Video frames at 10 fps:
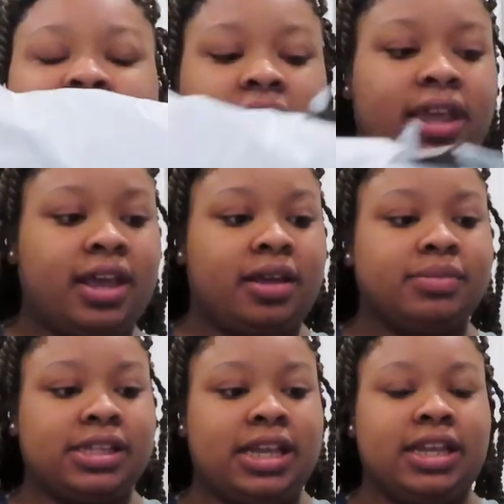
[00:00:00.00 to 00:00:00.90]
that it
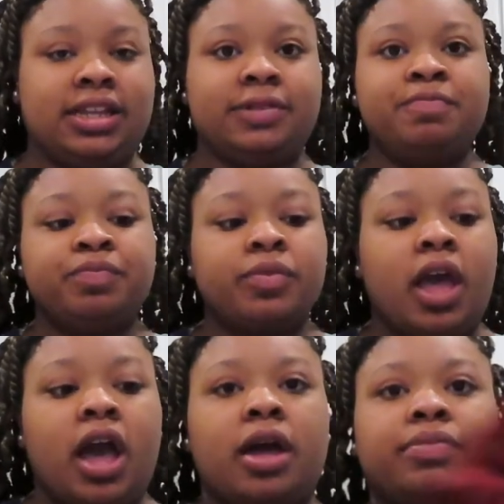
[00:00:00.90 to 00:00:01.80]
comes in.
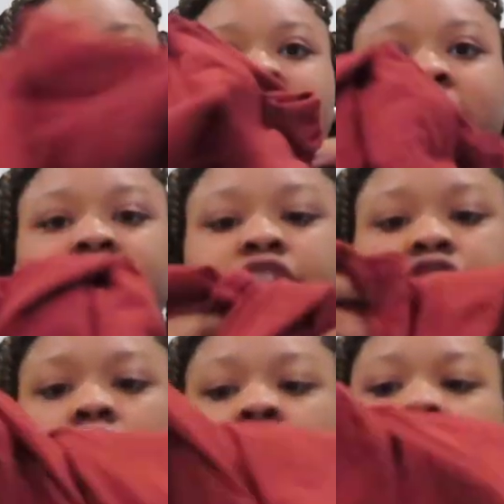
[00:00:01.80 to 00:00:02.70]
Um, this is the
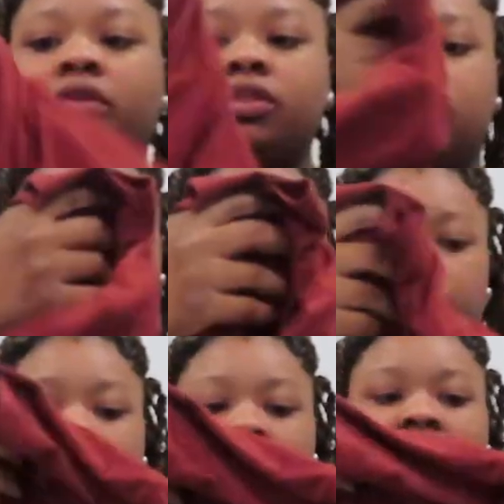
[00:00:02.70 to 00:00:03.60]
shirt I was going to show
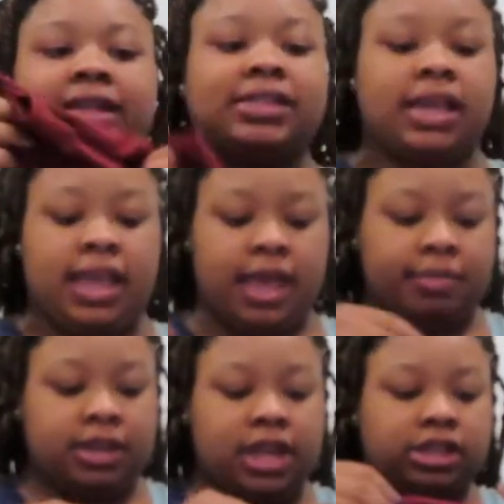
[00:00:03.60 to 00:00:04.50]
you guys that came
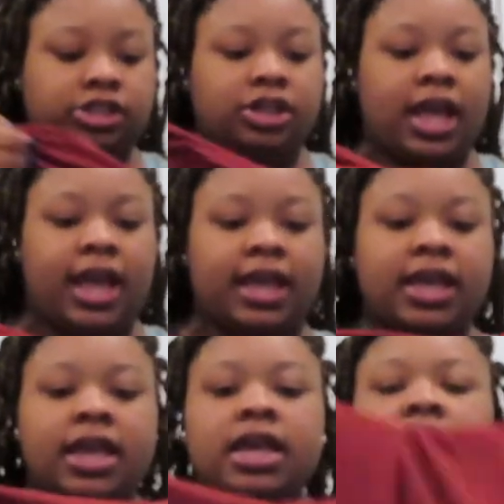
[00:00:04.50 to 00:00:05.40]
in yesterday.